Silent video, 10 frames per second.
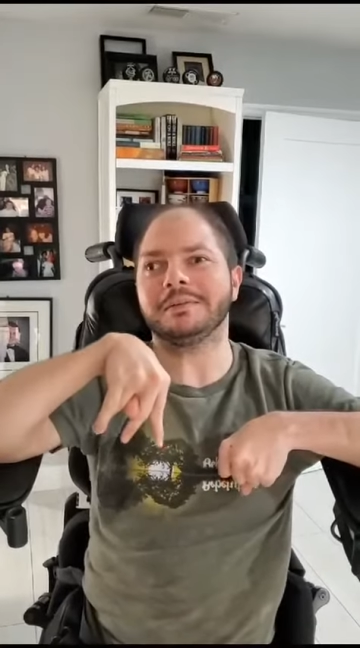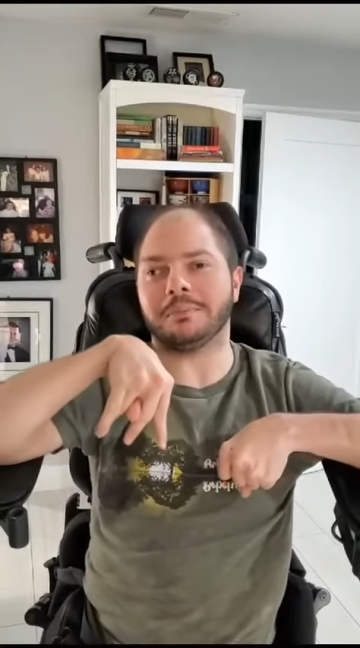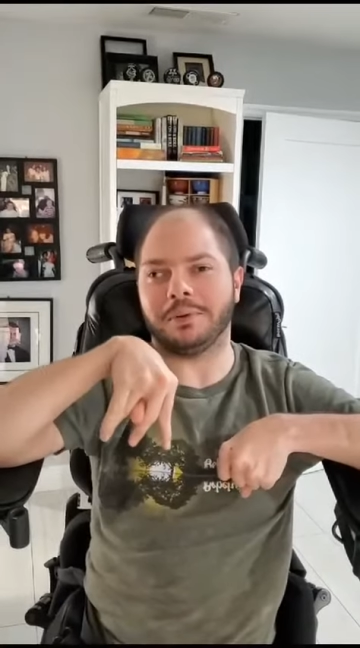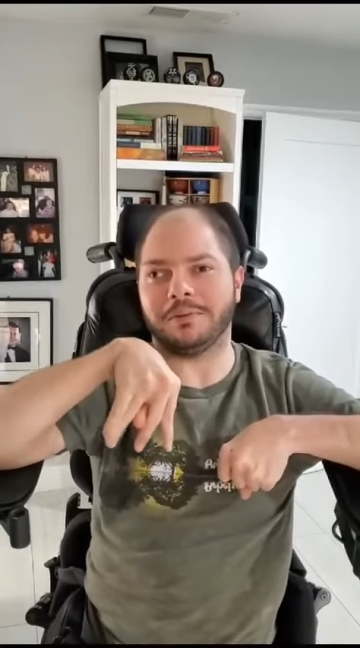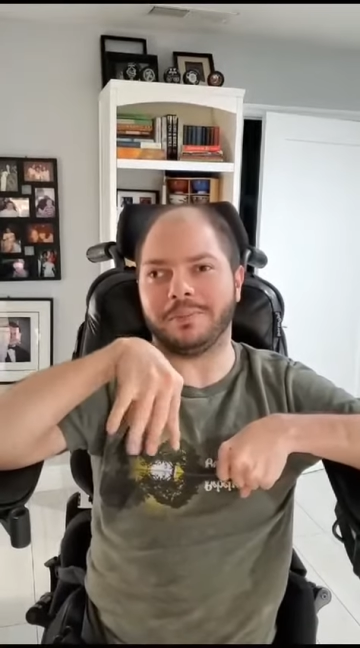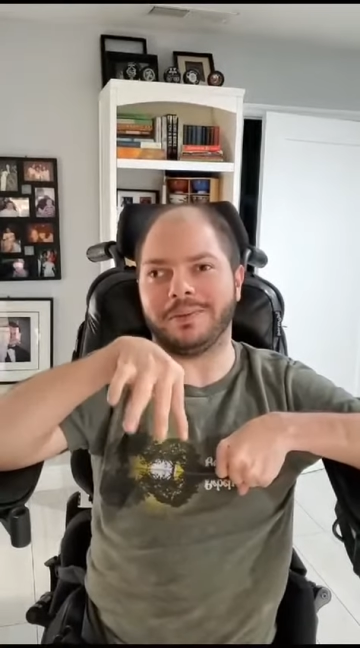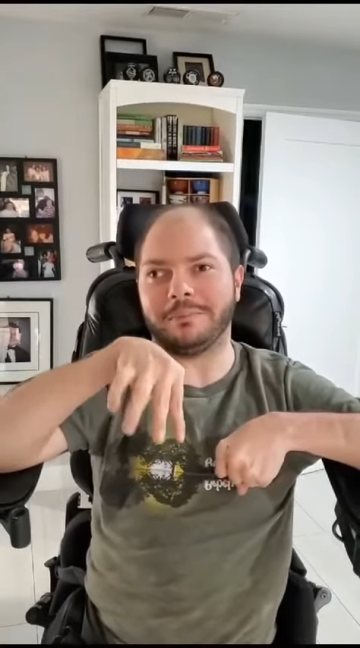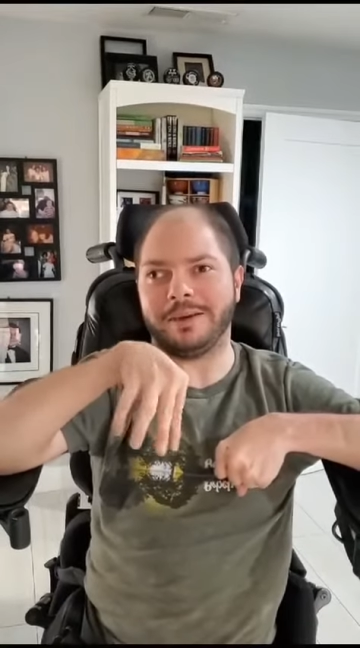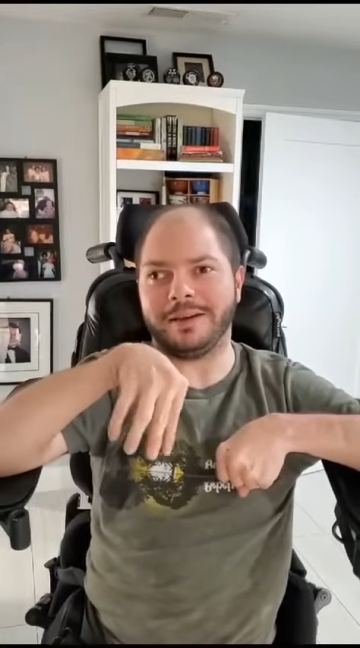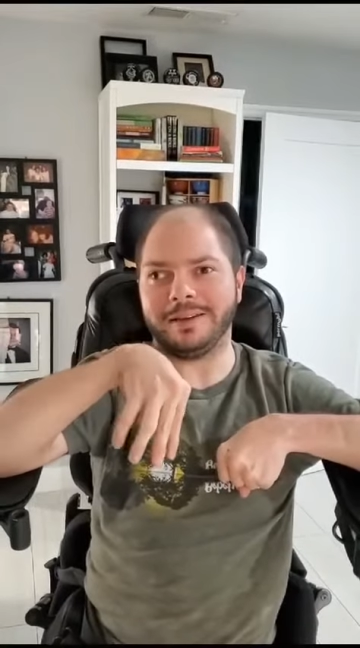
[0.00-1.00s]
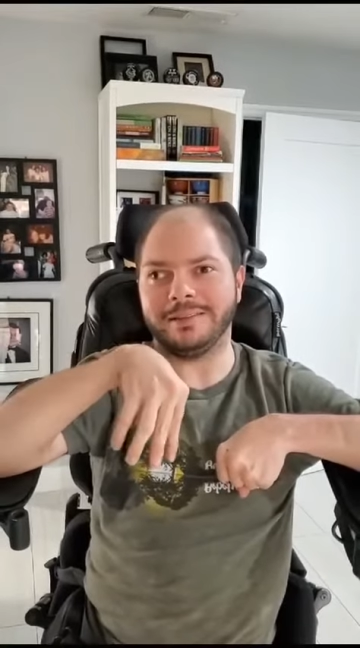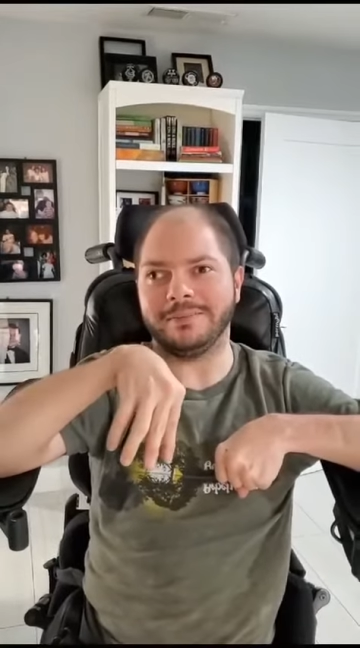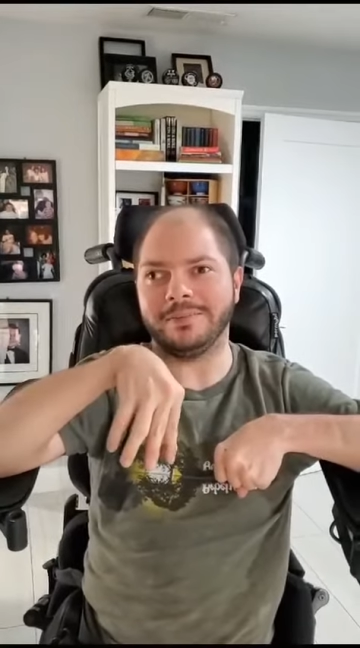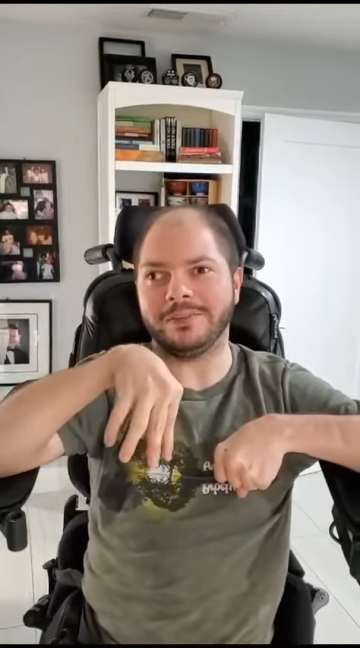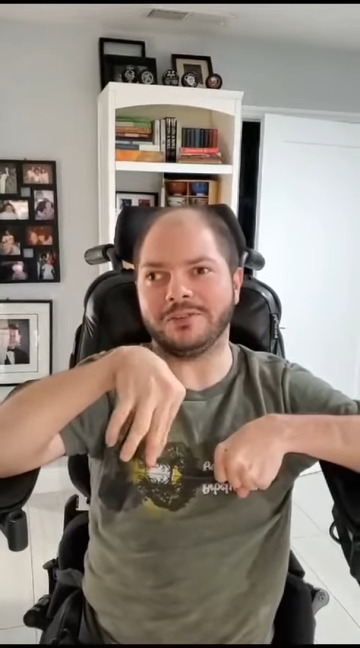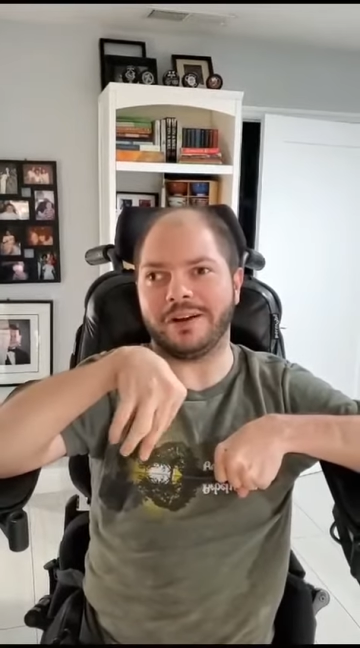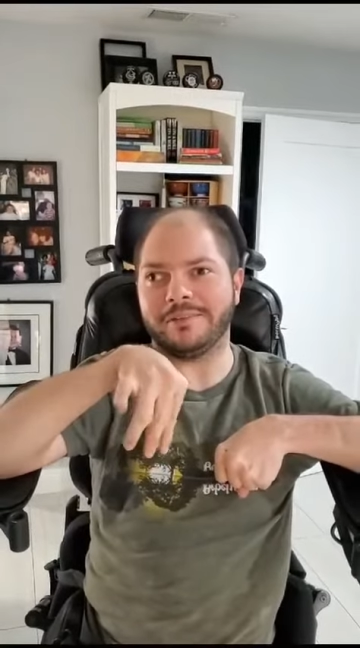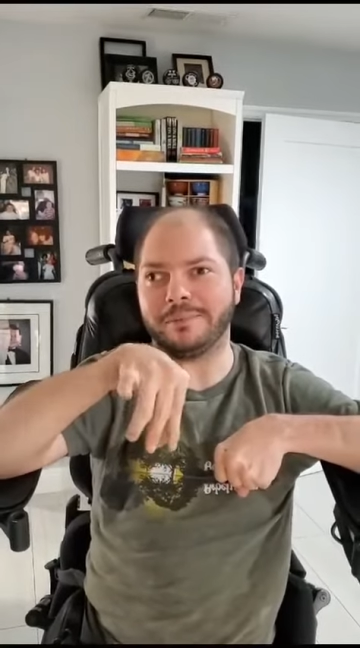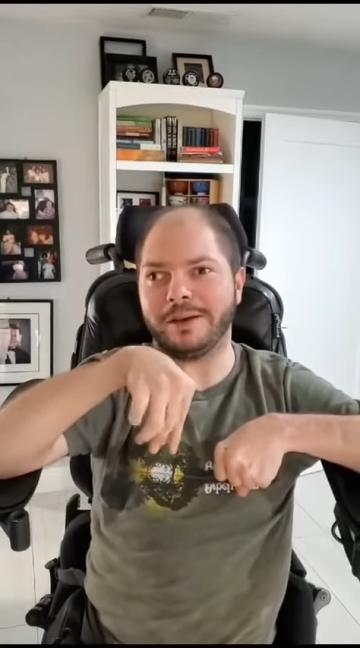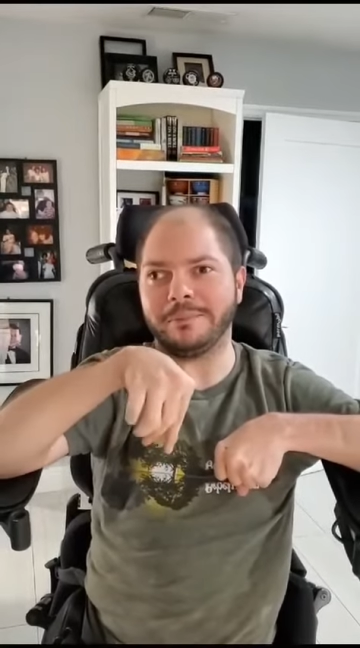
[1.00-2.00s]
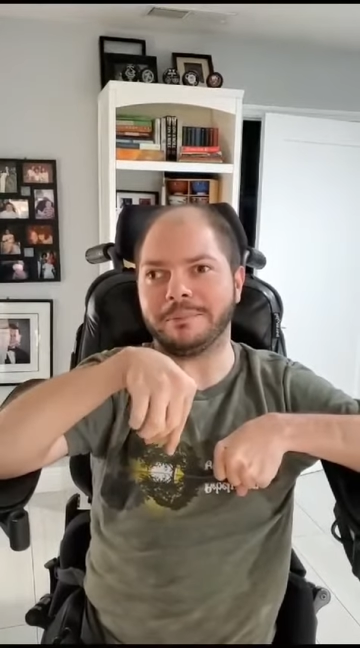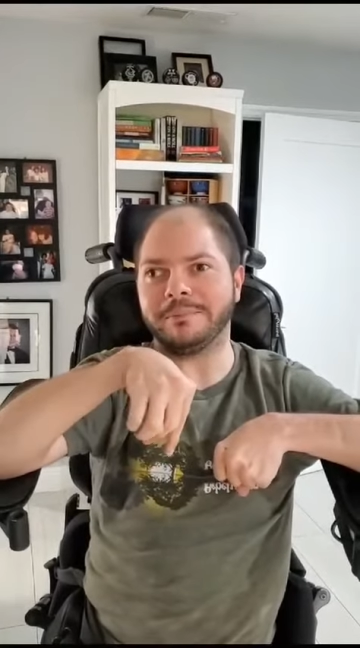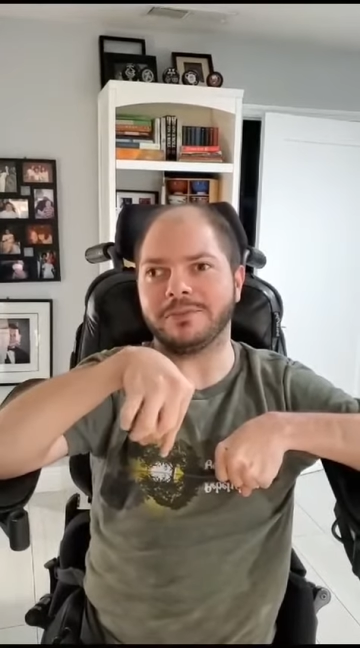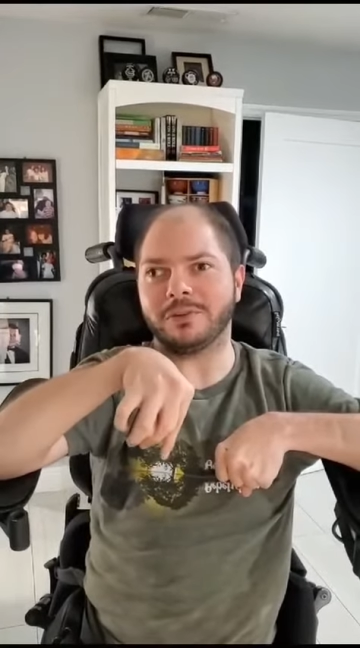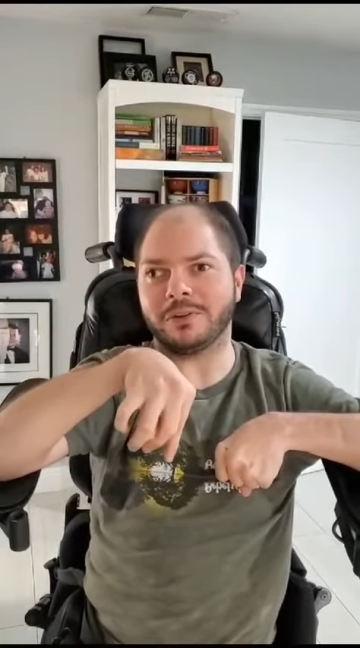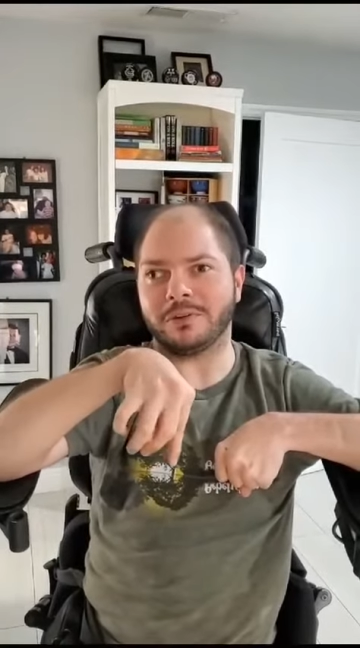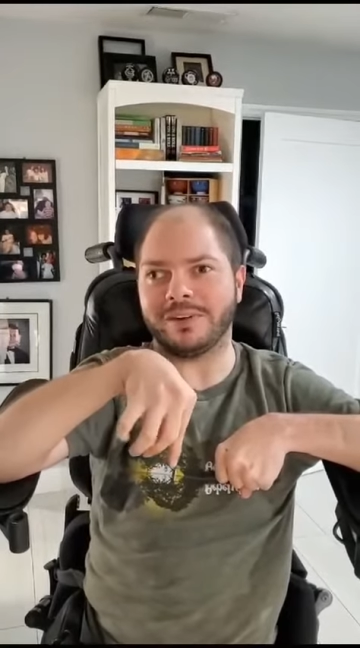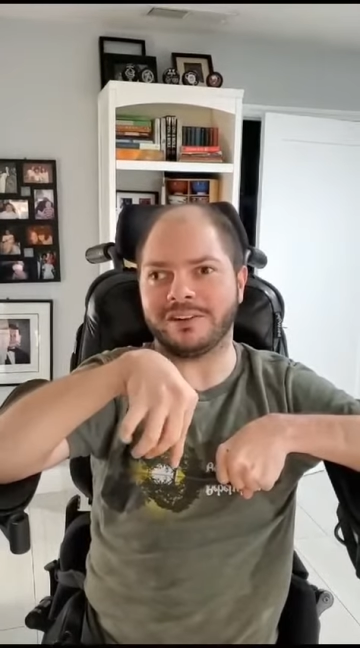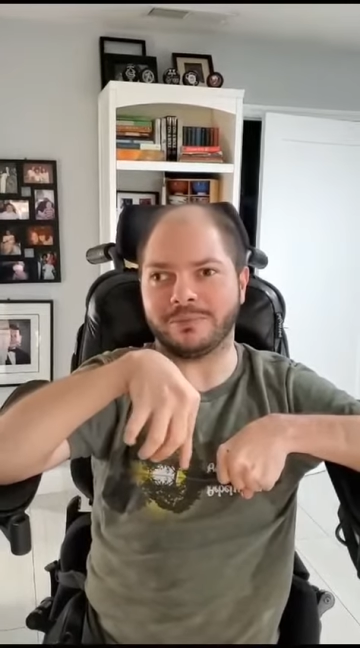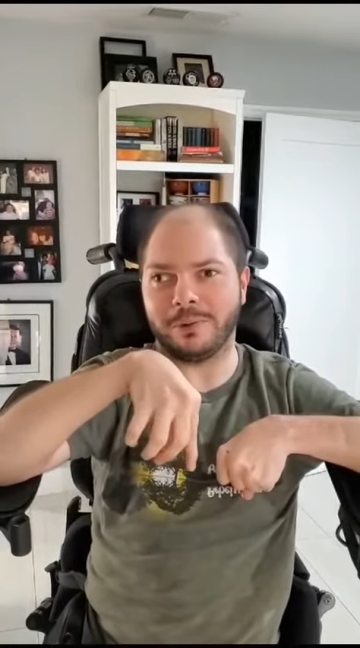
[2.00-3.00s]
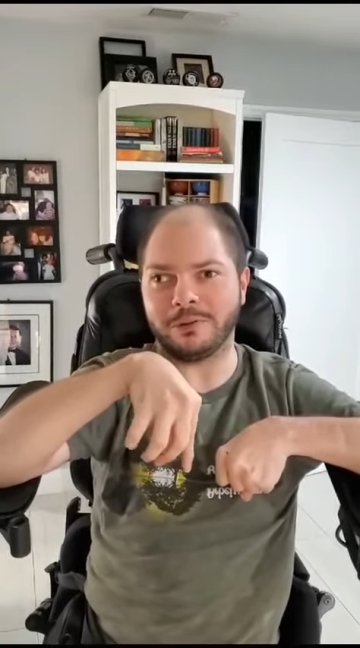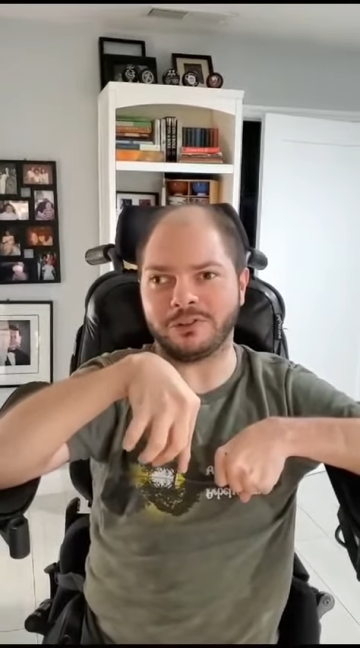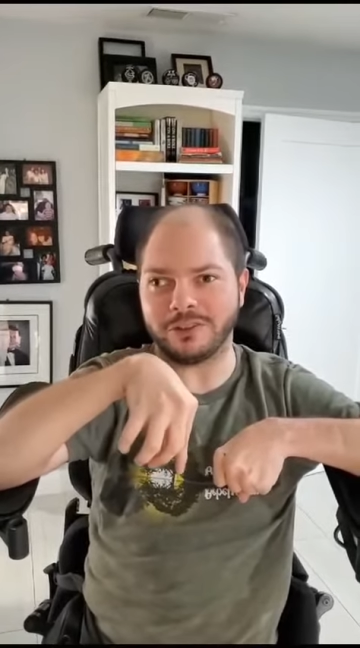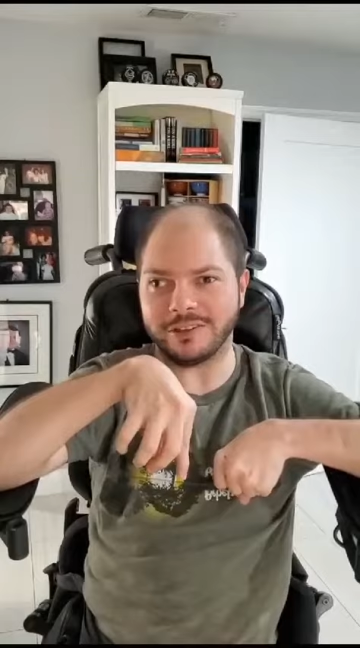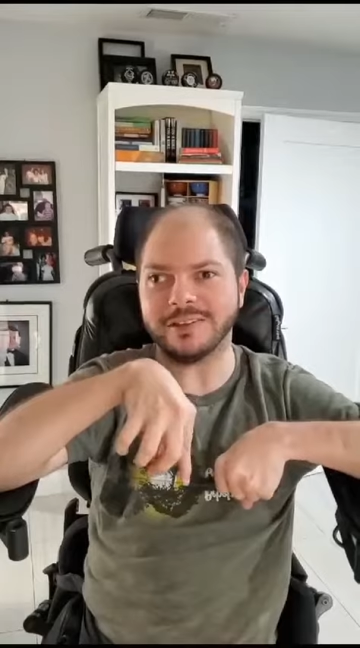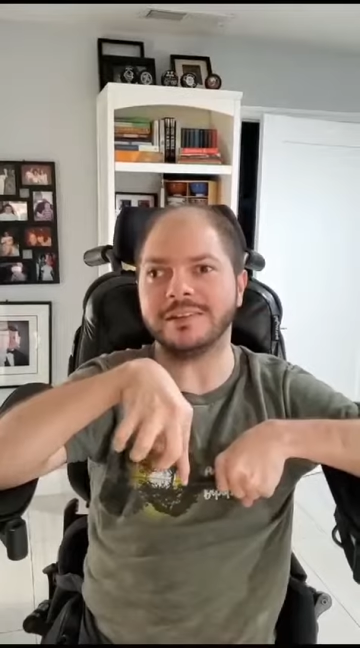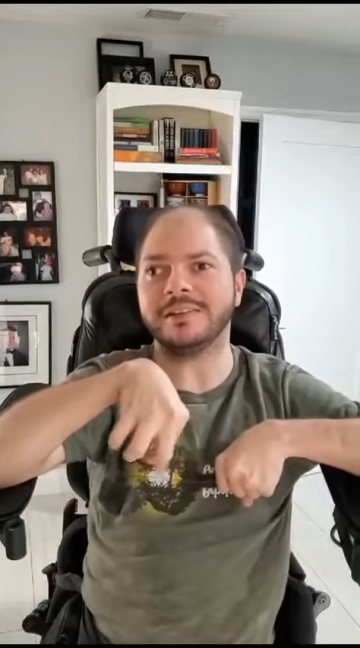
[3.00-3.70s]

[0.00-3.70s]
puts me on the bed, drives me up, do a little range of motion,